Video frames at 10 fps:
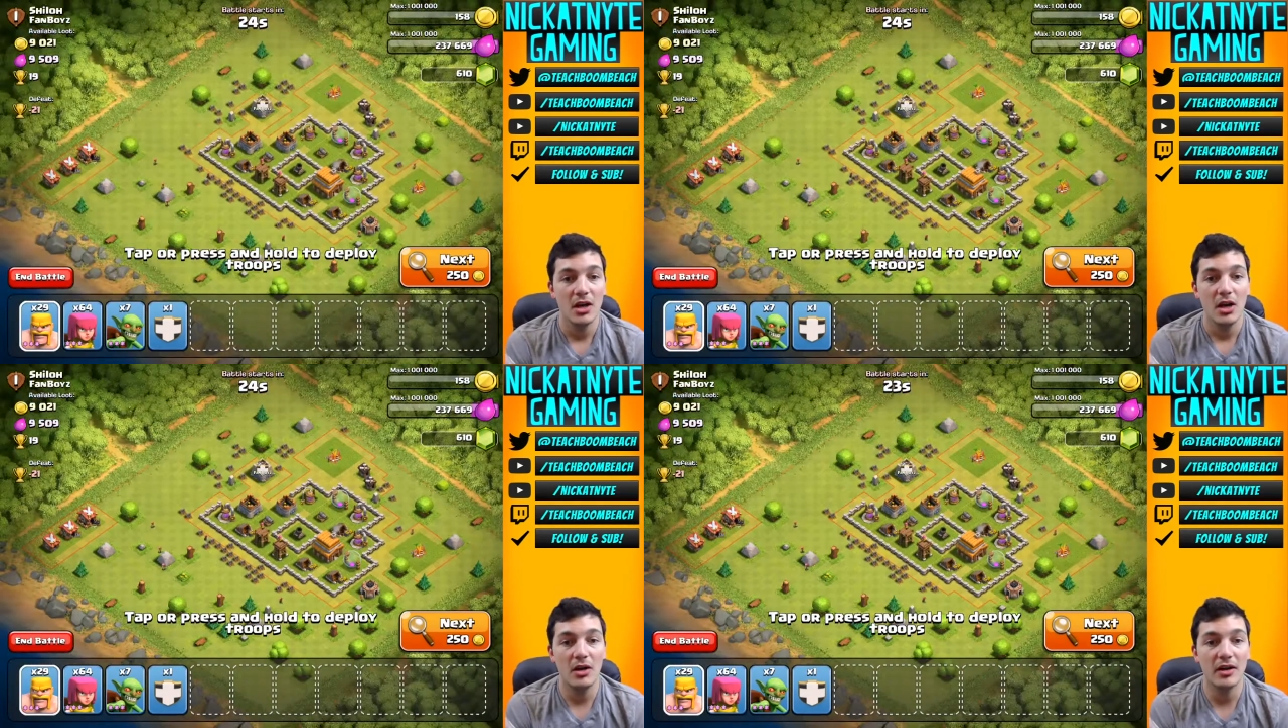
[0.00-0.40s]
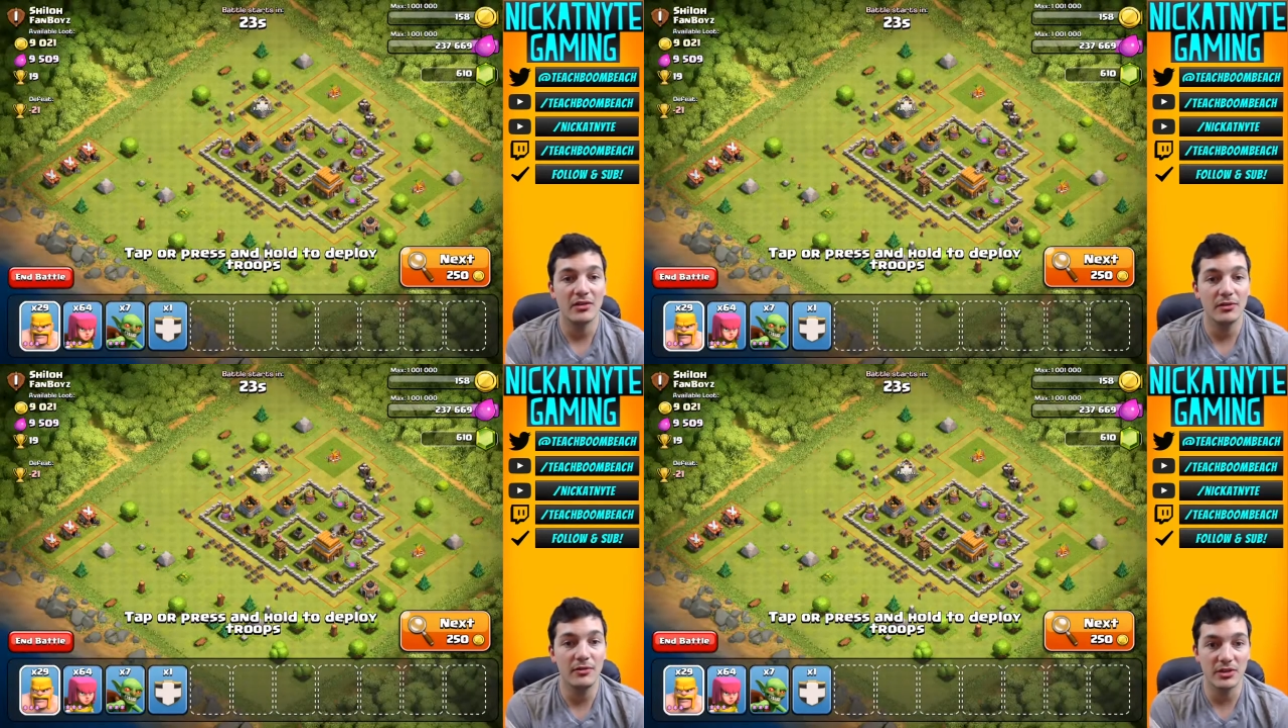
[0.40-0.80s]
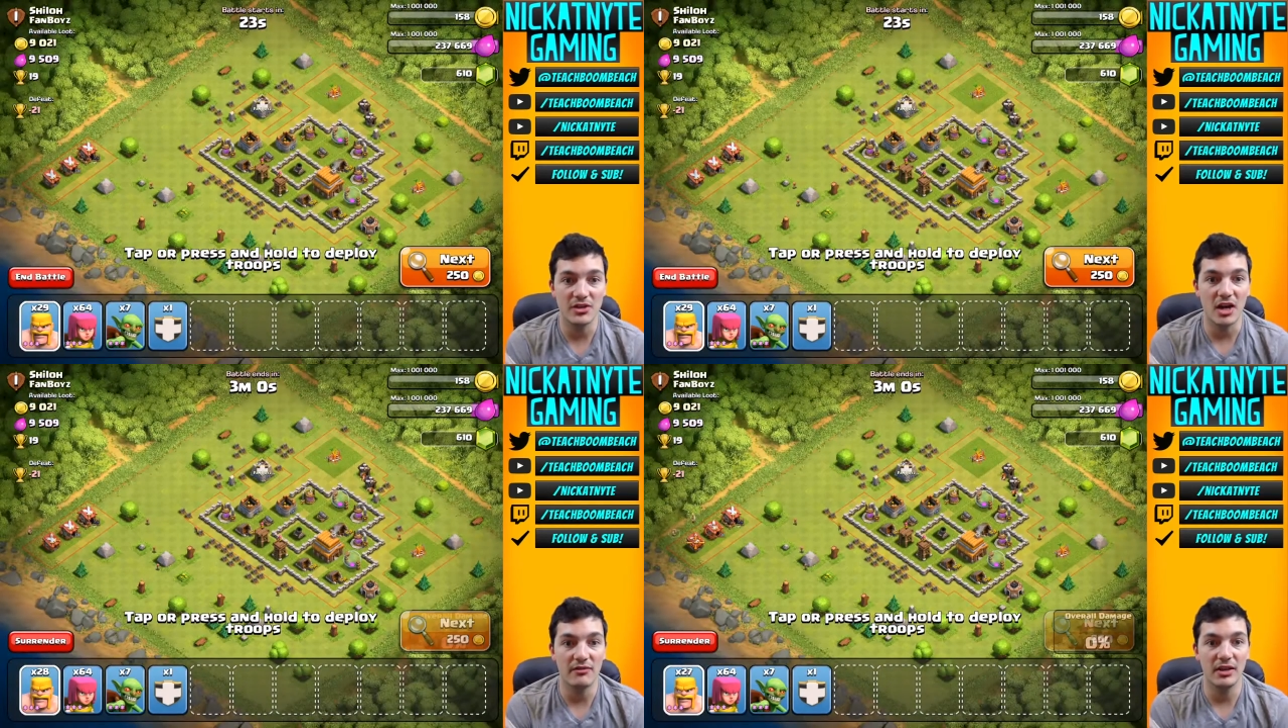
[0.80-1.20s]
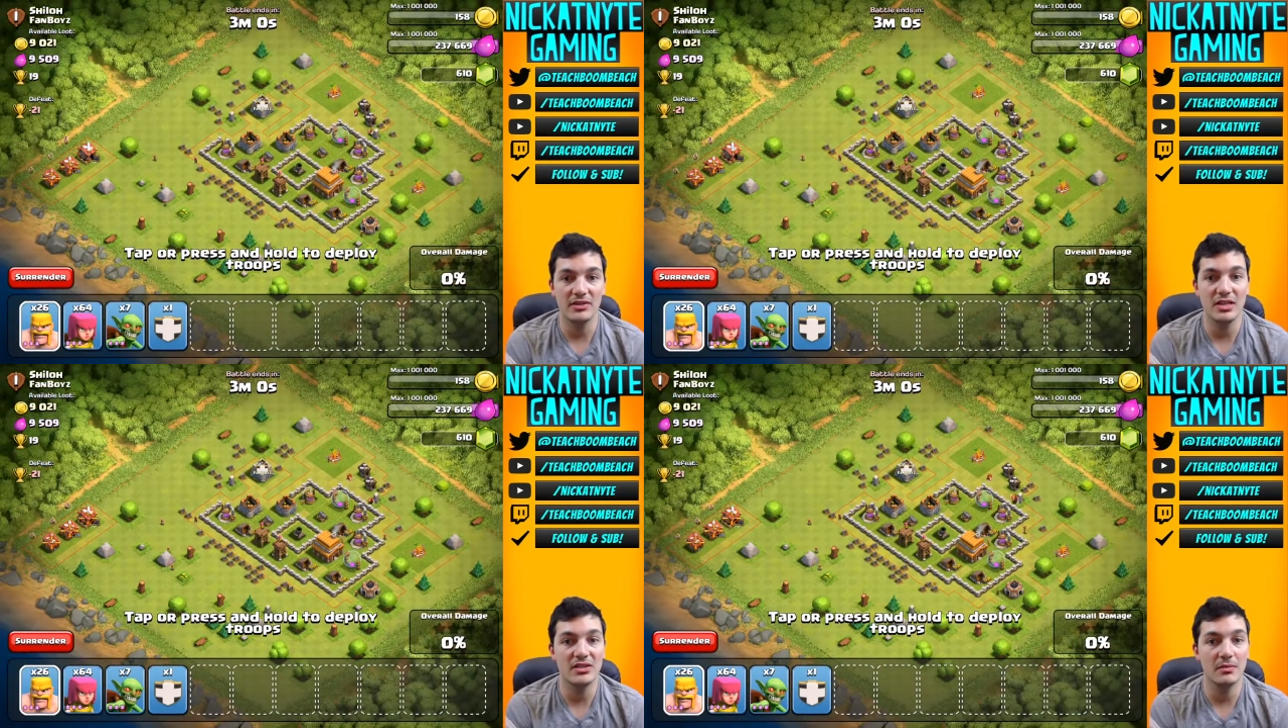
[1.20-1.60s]
Alright, so first off, I
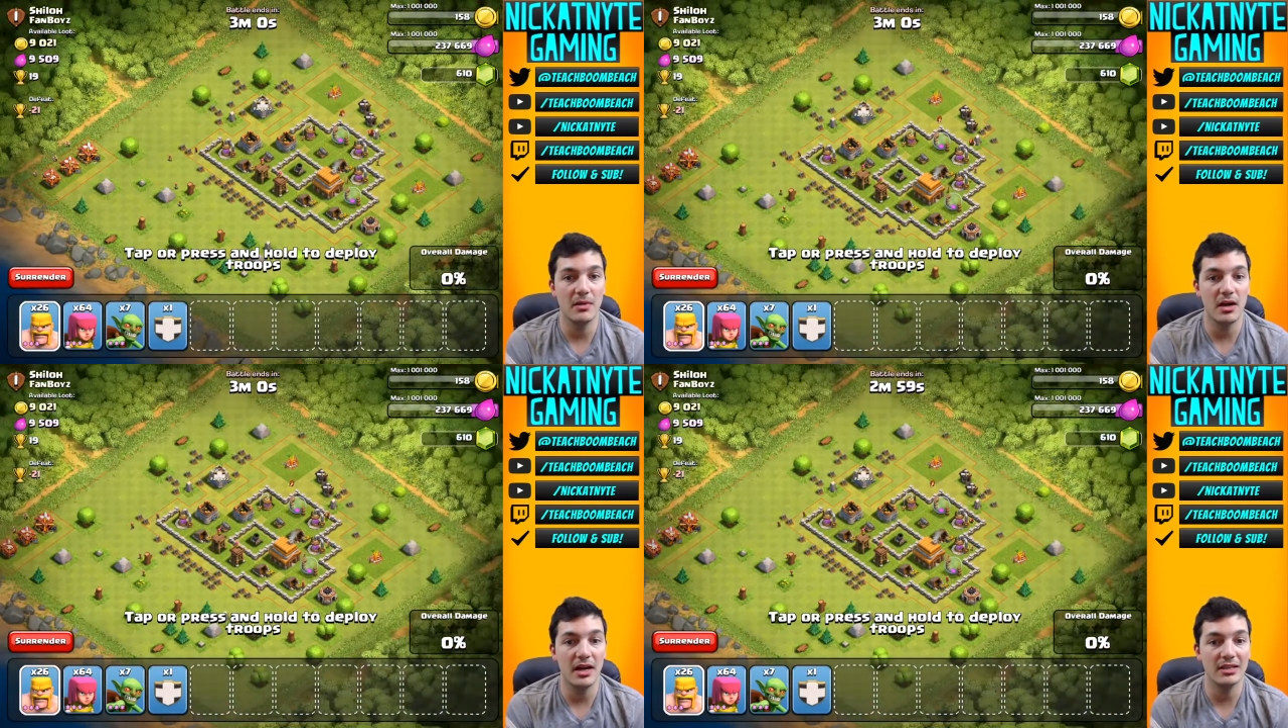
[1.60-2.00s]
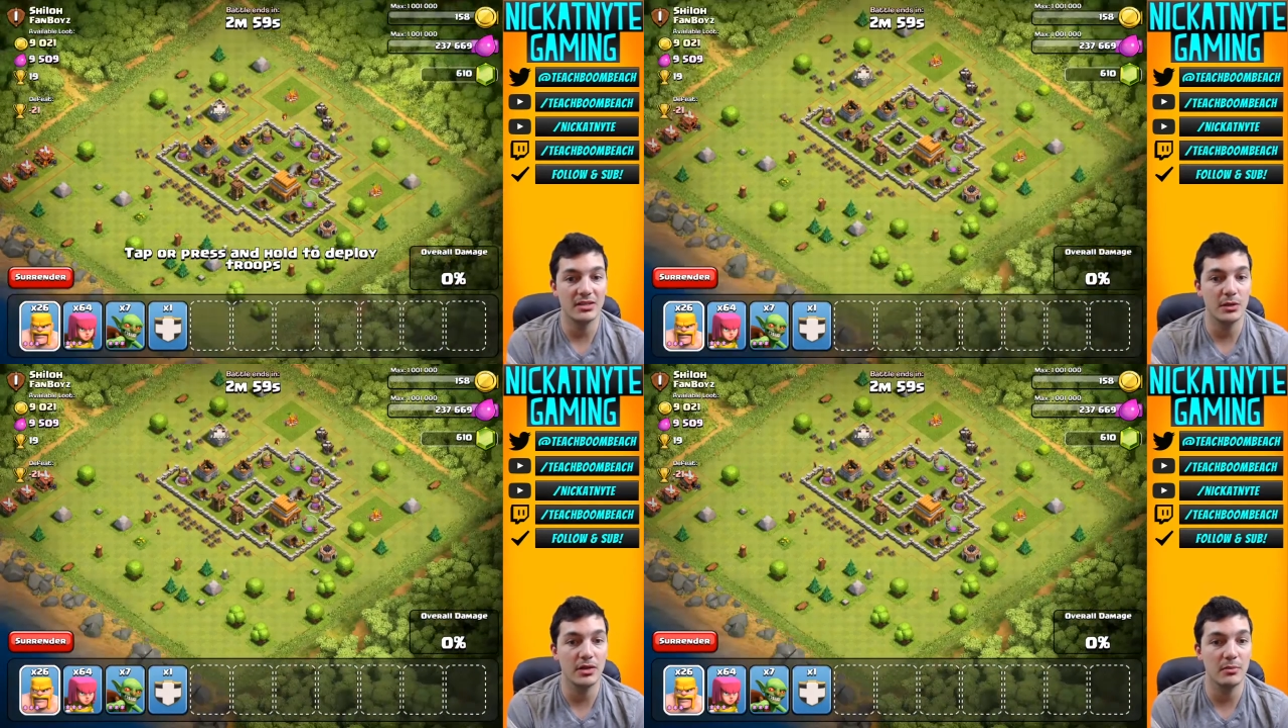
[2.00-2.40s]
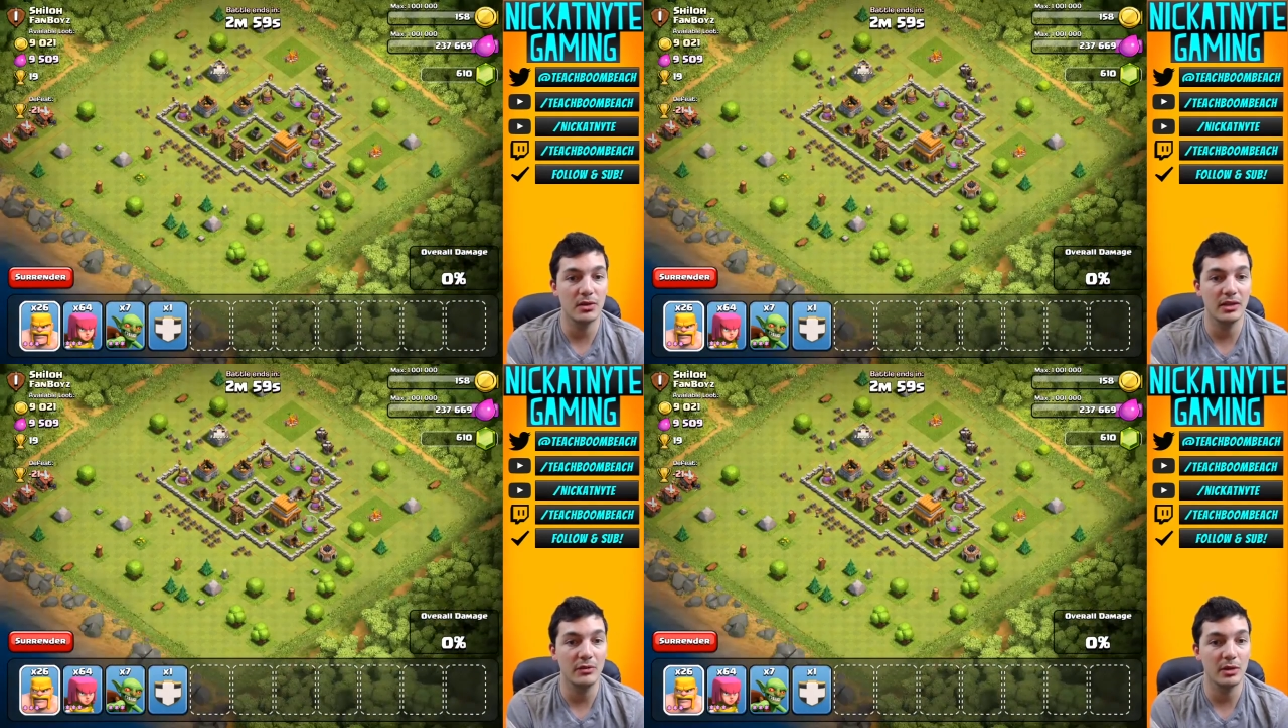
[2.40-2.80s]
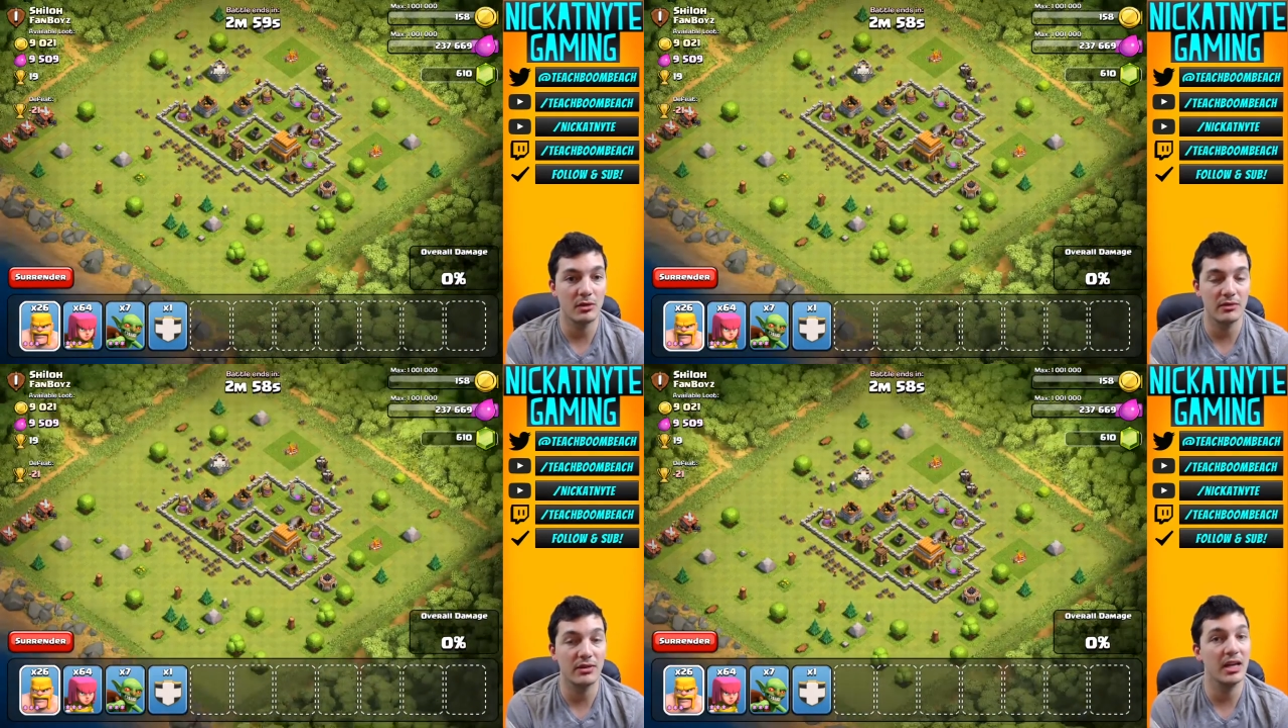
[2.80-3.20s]
see some uh, exterior buildings. We don't
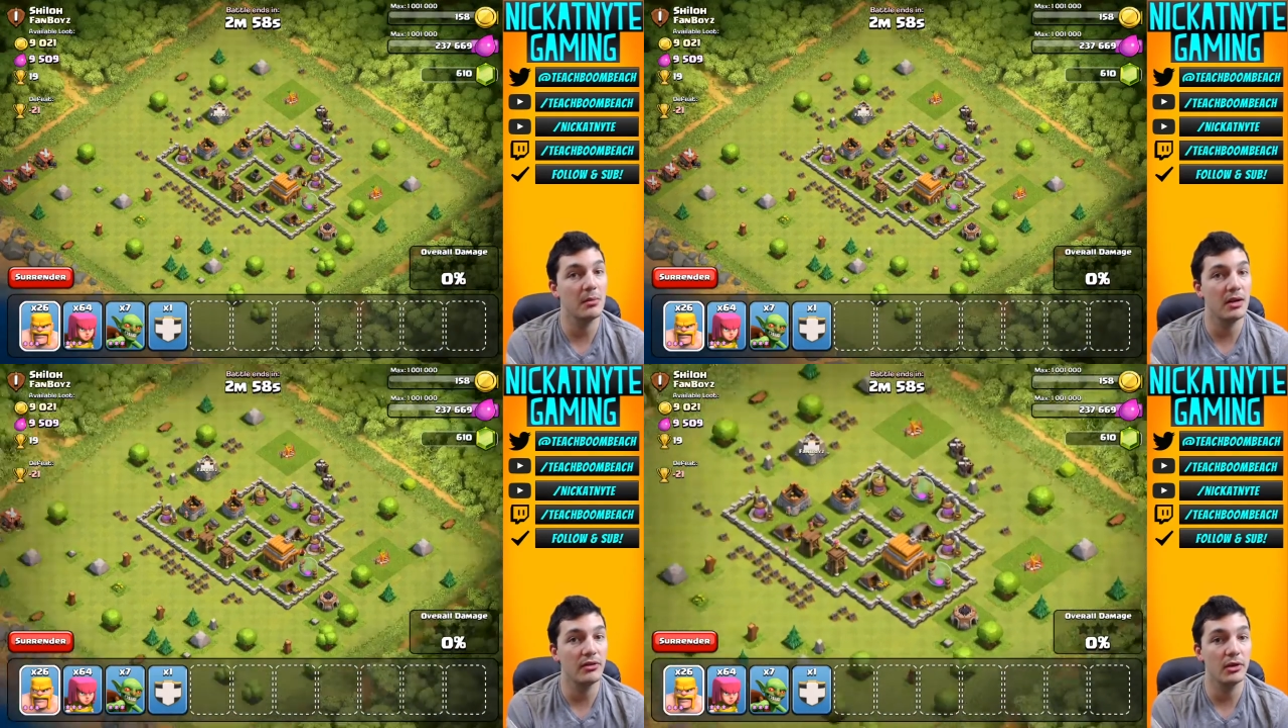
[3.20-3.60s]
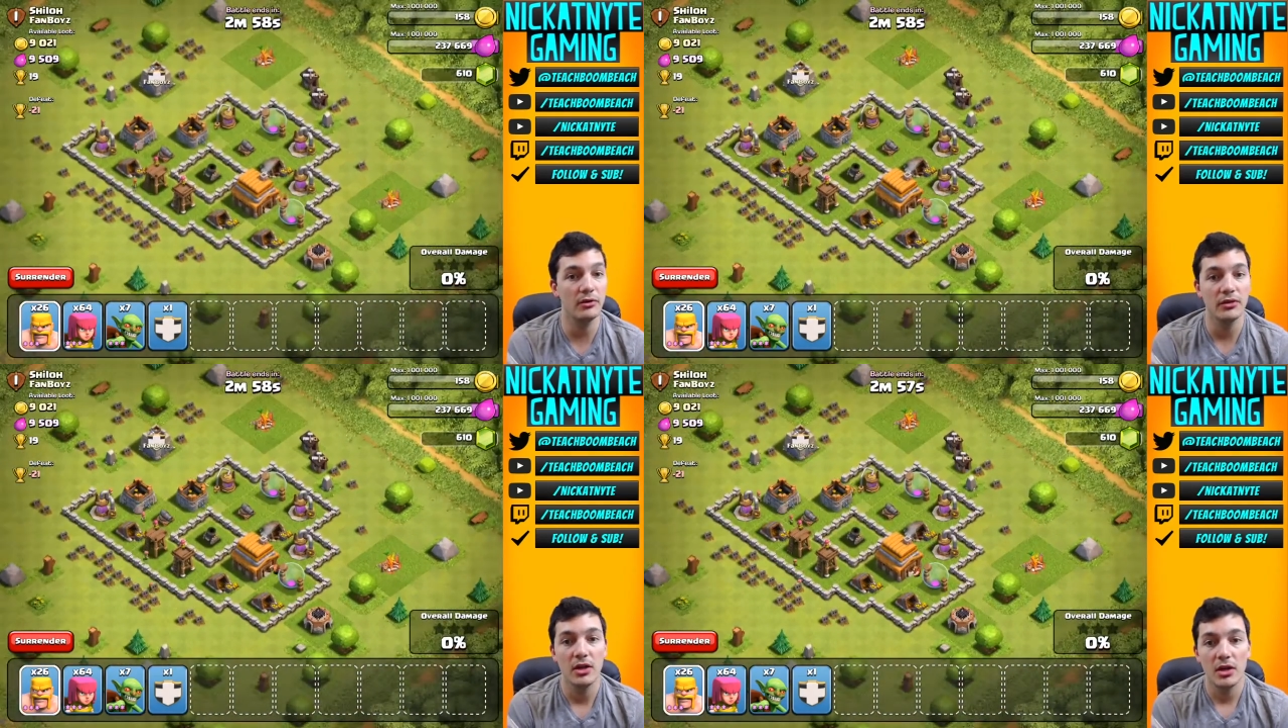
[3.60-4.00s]
want to forget about those.